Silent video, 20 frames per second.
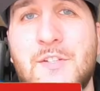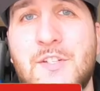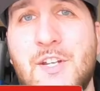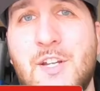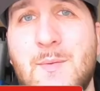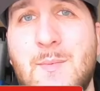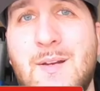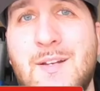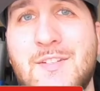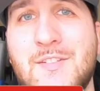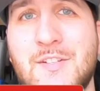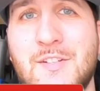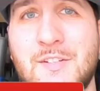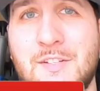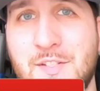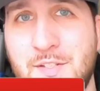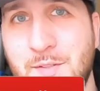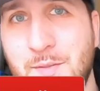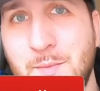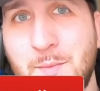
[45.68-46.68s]
share my journey
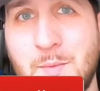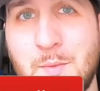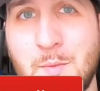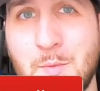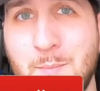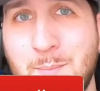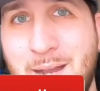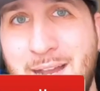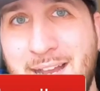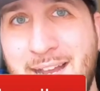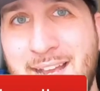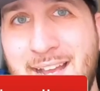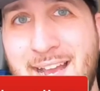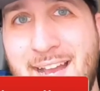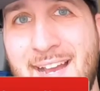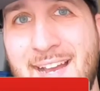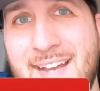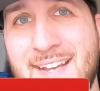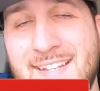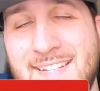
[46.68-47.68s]
to you through my
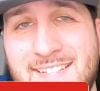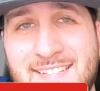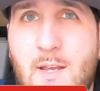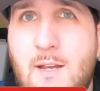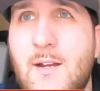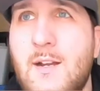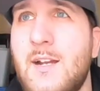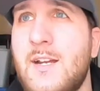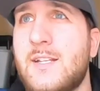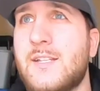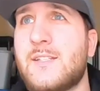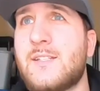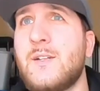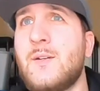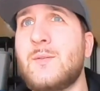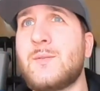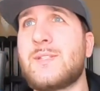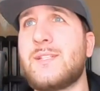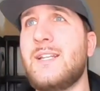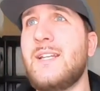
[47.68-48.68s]
eyes. All right,
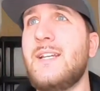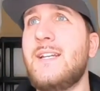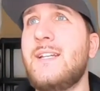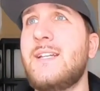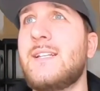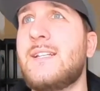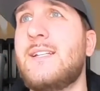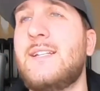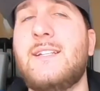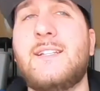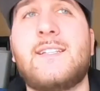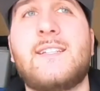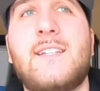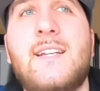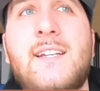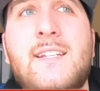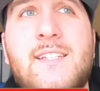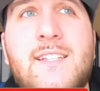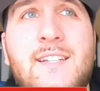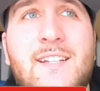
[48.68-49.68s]
so today it's
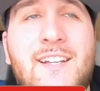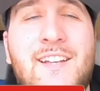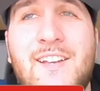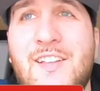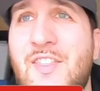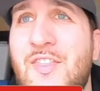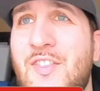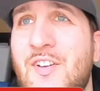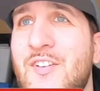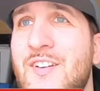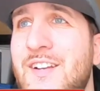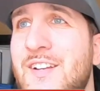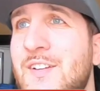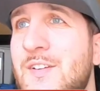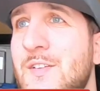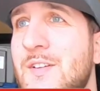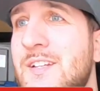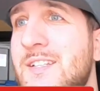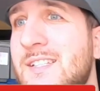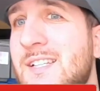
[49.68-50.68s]
nice and 30
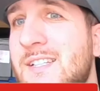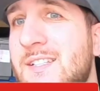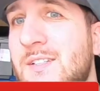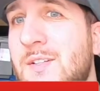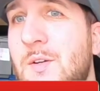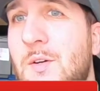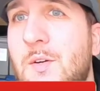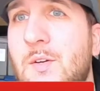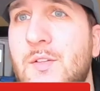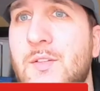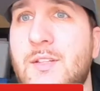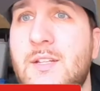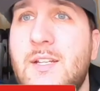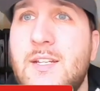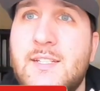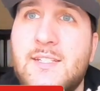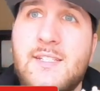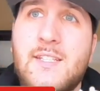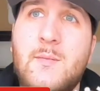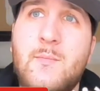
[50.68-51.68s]
degrees, nice and cold,
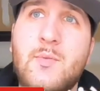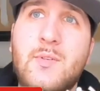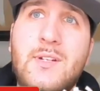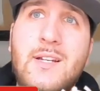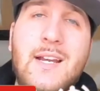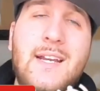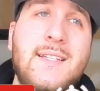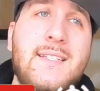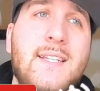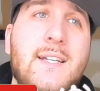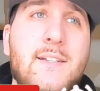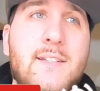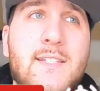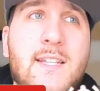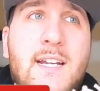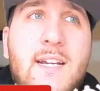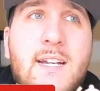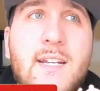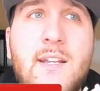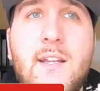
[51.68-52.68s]
slippery, icy
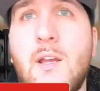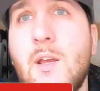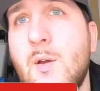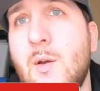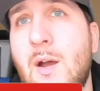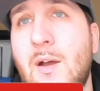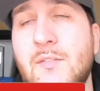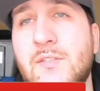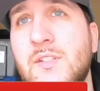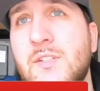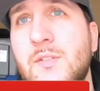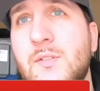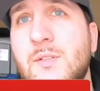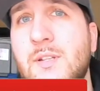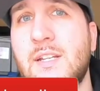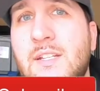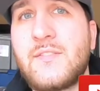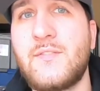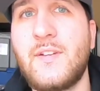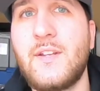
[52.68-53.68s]
outside. I was going to do a
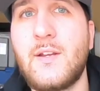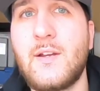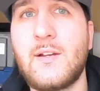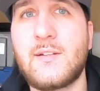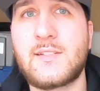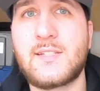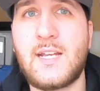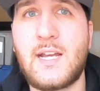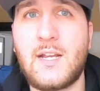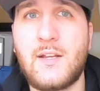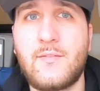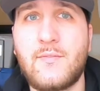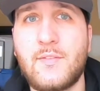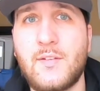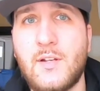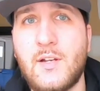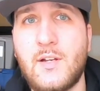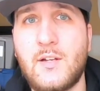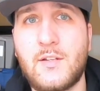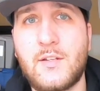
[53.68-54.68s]
nice video outside for
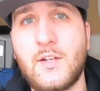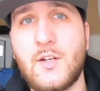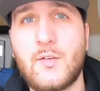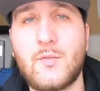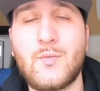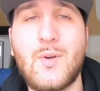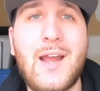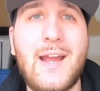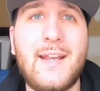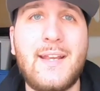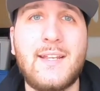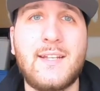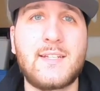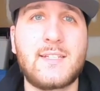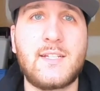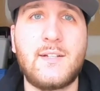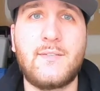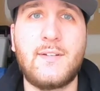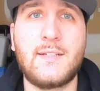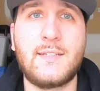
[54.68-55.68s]
y'all, you know, riding and
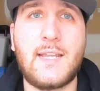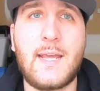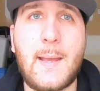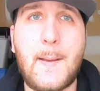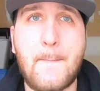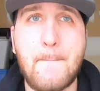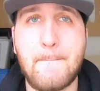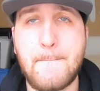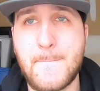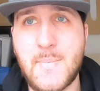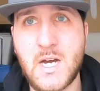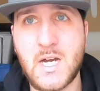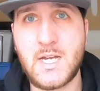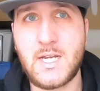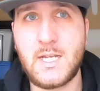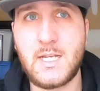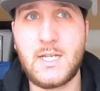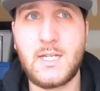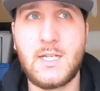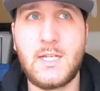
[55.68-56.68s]
stuff like that.
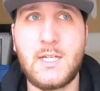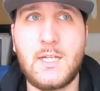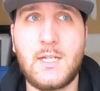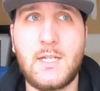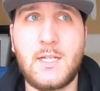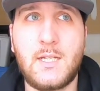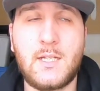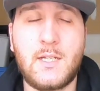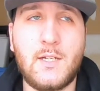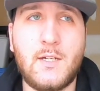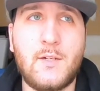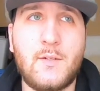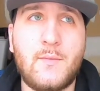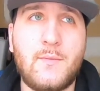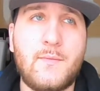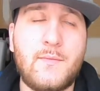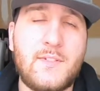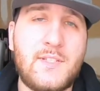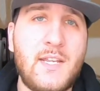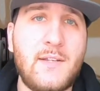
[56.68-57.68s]
But, you know,
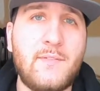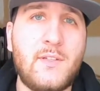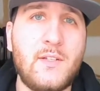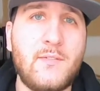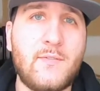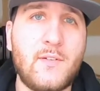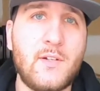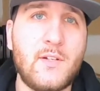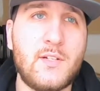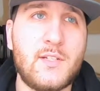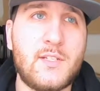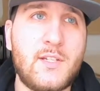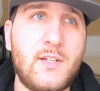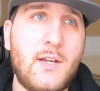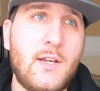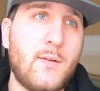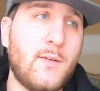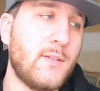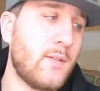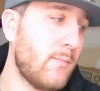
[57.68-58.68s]
safety first, you know, I
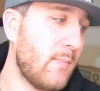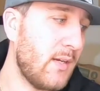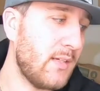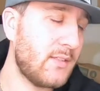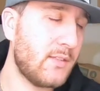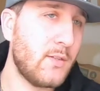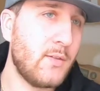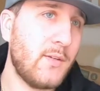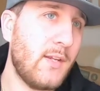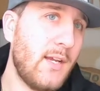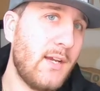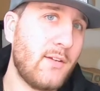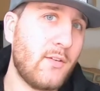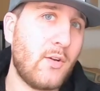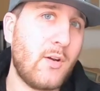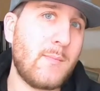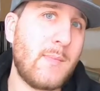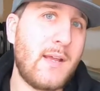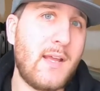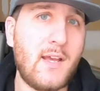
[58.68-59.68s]
don't want the bike to go down, I don't
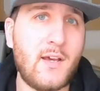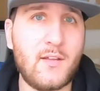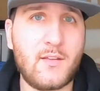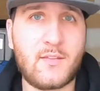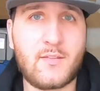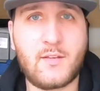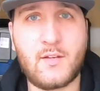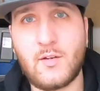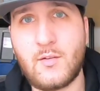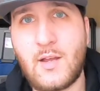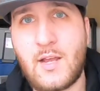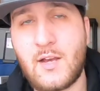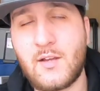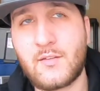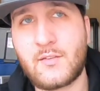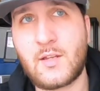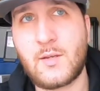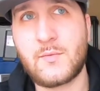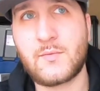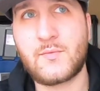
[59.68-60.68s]
want my health, you know,
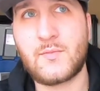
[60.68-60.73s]
health comes